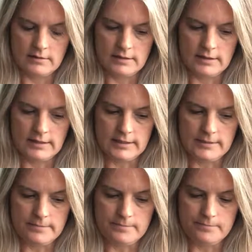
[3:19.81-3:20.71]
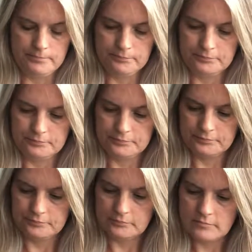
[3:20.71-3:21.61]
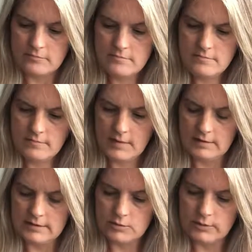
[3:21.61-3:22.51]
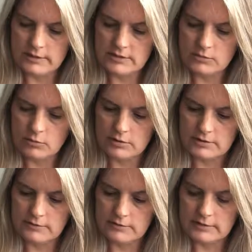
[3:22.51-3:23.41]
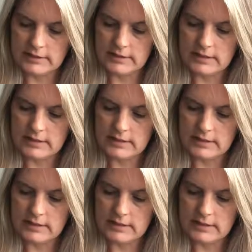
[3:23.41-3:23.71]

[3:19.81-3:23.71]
Um, this Queen of Swords feels like